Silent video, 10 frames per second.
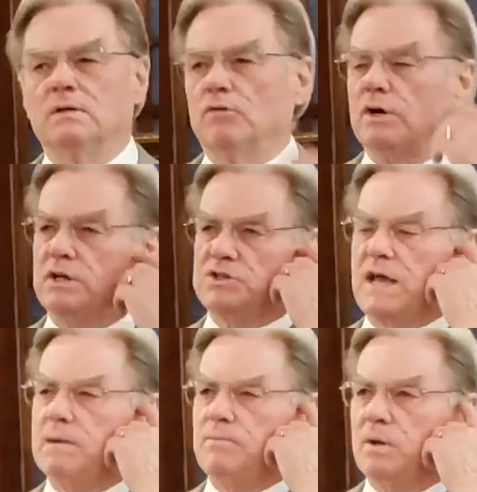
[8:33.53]
For an
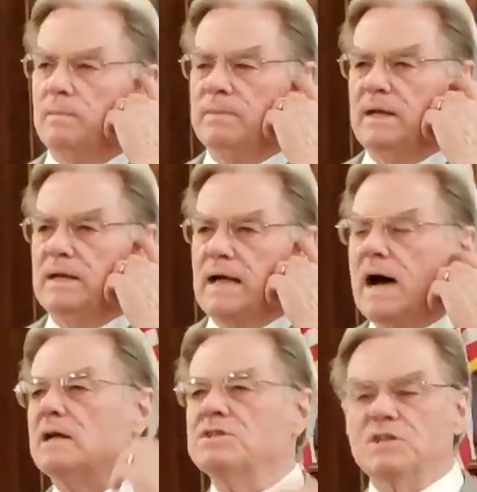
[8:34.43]
example,
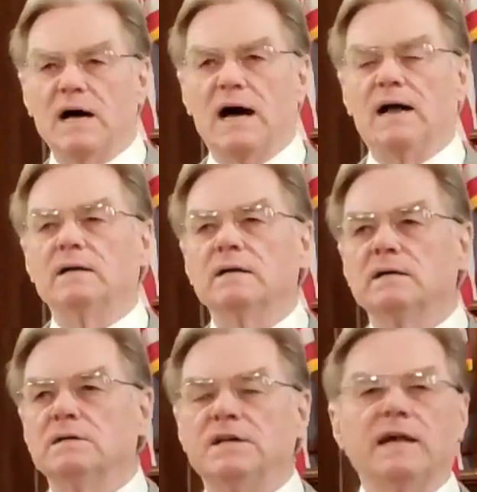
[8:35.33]
how does God
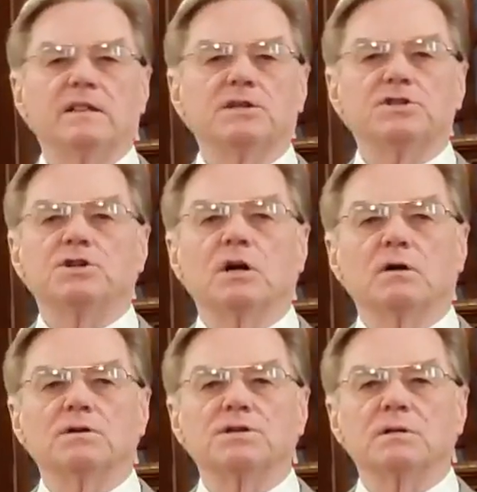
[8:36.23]
take this
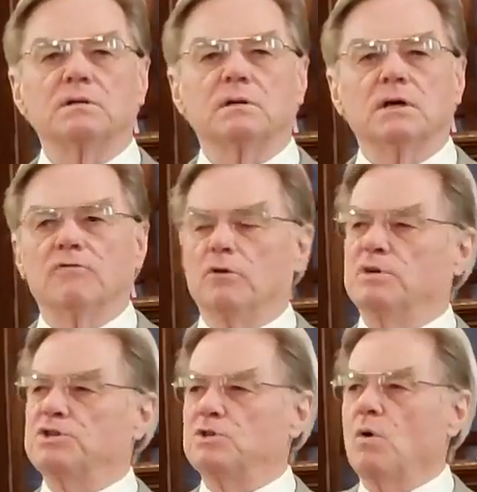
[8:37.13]
church from a
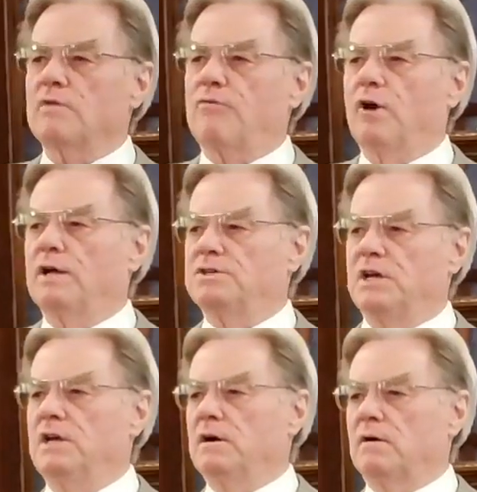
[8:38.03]
storefront to
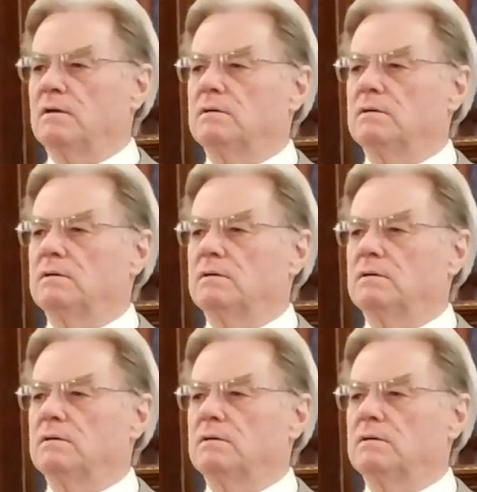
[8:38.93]
here?